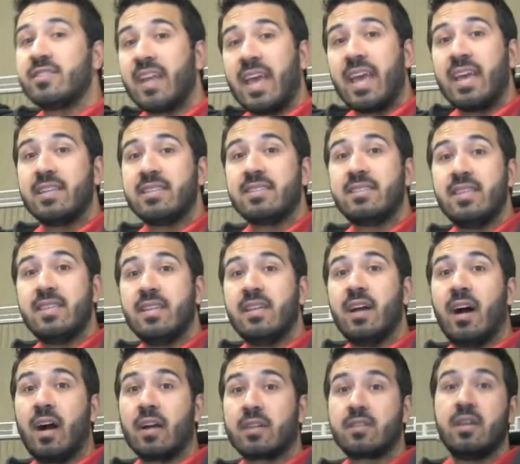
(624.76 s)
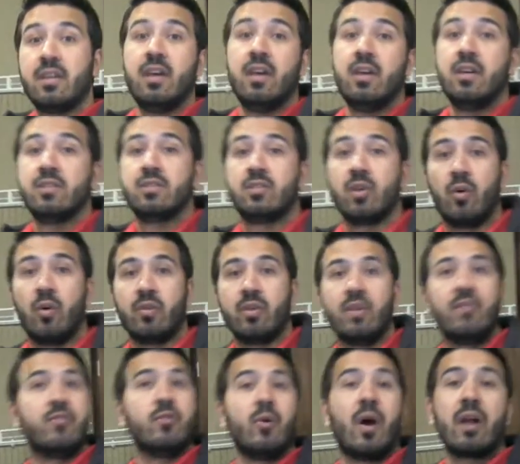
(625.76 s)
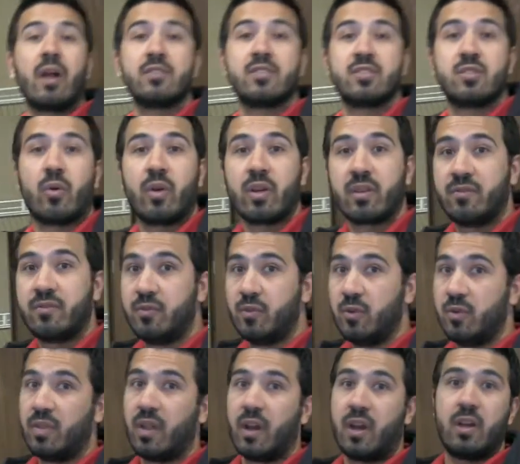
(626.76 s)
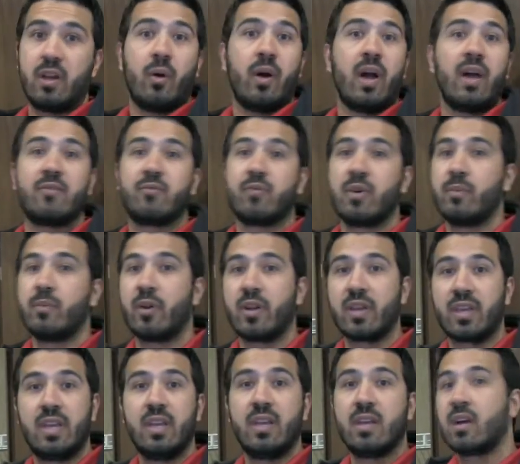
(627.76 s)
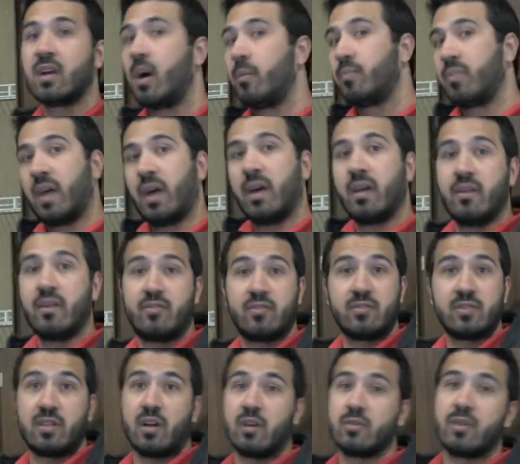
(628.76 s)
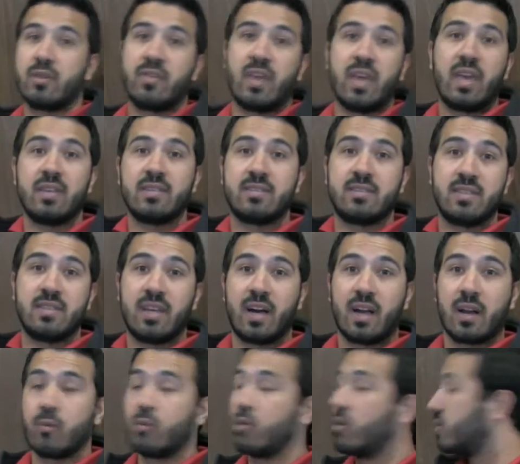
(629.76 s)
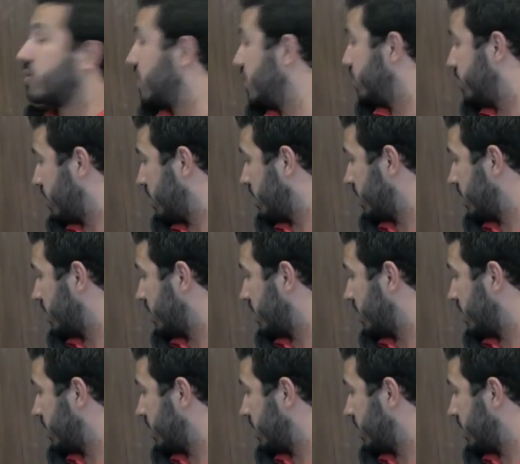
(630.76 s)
an AC duct. So if you are storing food in there, you don't have to worry about it heating up. As long as you have the AC on, it will keep it